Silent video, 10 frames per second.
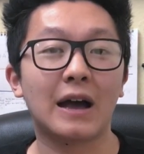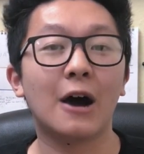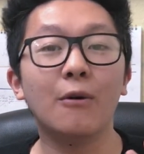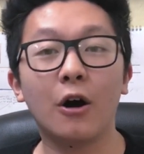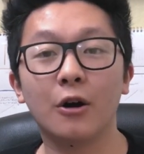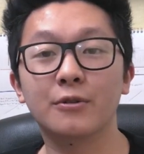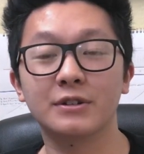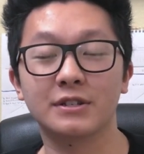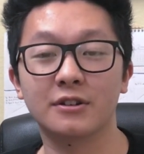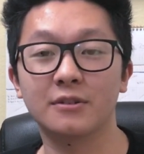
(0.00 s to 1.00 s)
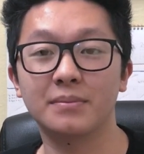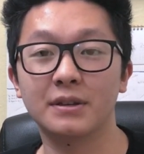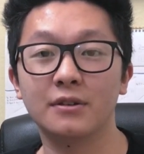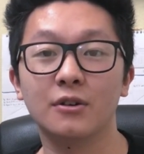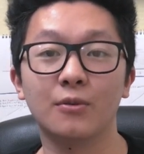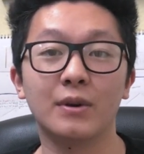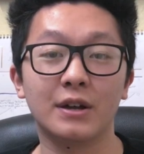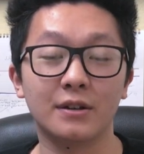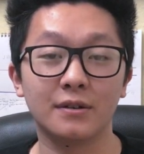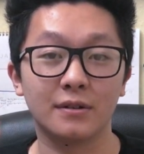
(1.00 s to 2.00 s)
How awkward is it going to be
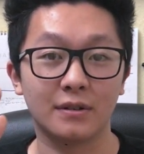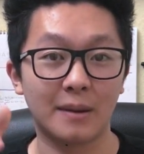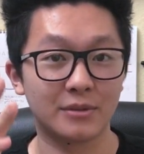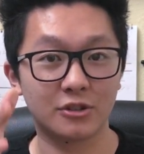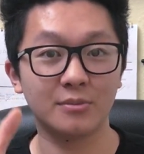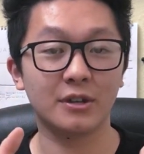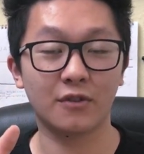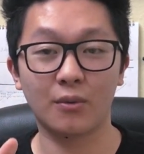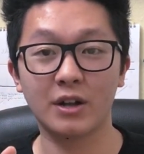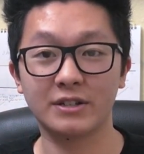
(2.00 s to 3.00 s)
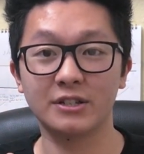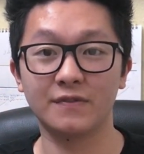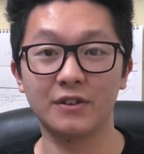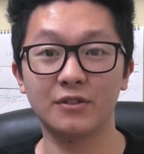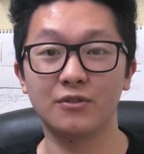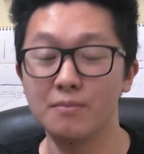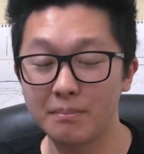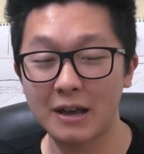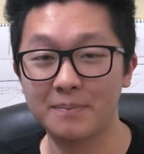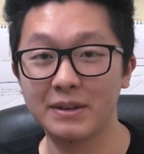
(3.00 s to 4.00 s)
when, I'm assuming if you're watching this video, you
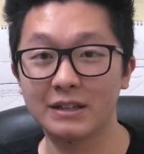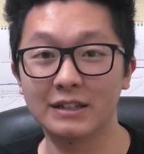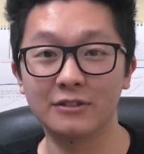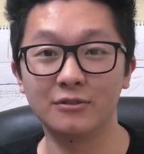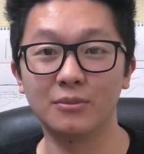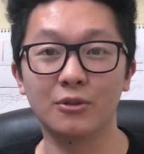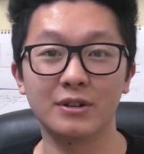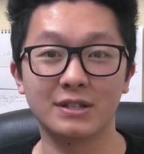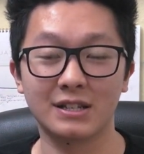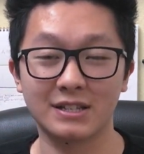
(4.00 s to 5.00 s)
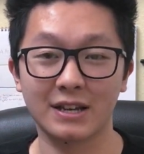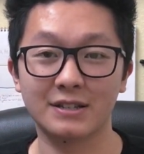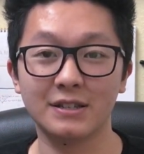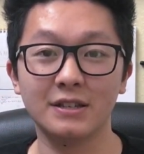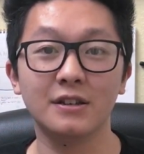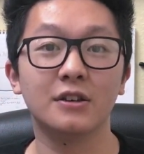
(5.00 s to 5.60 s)
might be a little more into the tech scene,